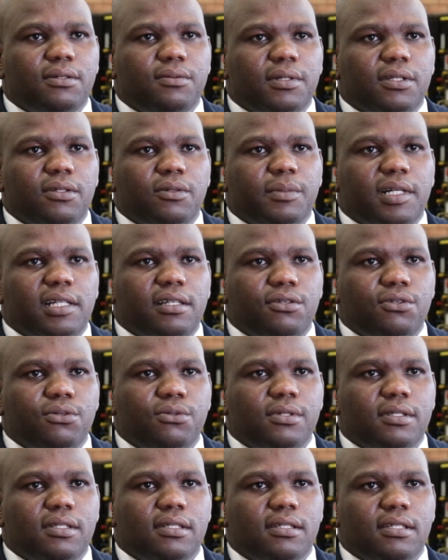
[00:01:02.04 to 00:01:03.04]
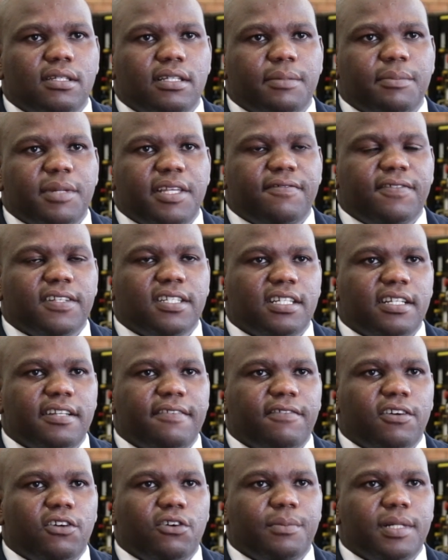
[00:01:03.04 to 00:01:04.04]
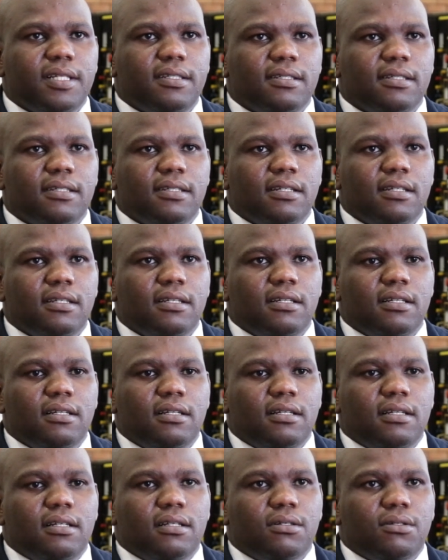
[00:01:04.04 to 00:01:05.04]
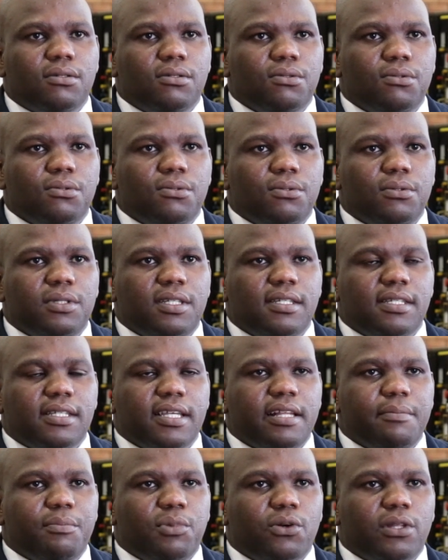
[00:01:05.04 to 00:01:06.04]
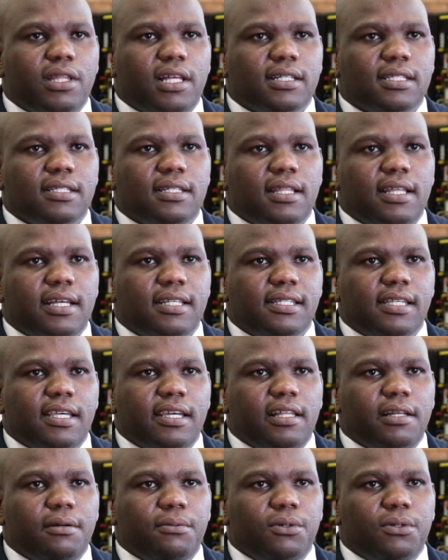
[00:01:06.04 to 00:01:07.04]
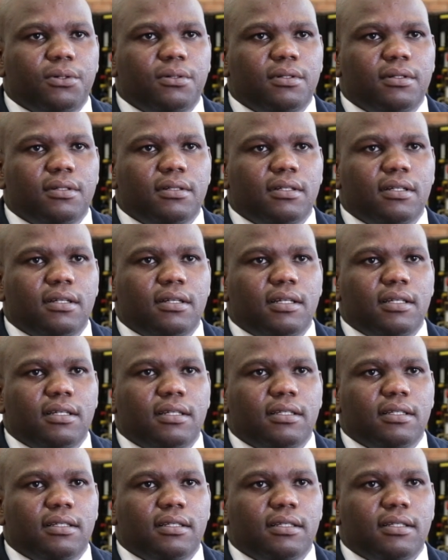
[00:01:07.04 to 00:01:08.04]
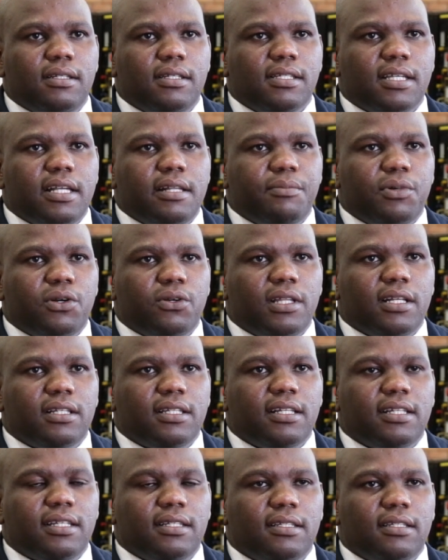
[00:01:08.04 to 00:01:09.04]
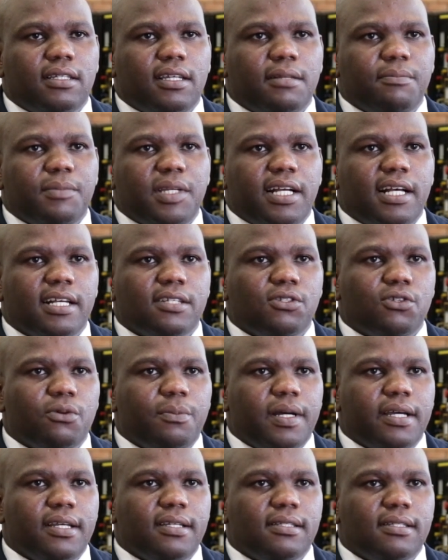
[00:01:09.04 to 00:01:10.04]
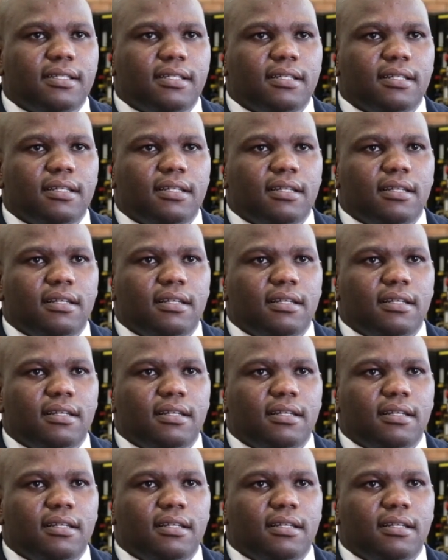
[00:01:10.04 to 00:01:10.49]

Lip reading: that we normally use in the manufacturing environment to design products that are scalable, design products that can be customized.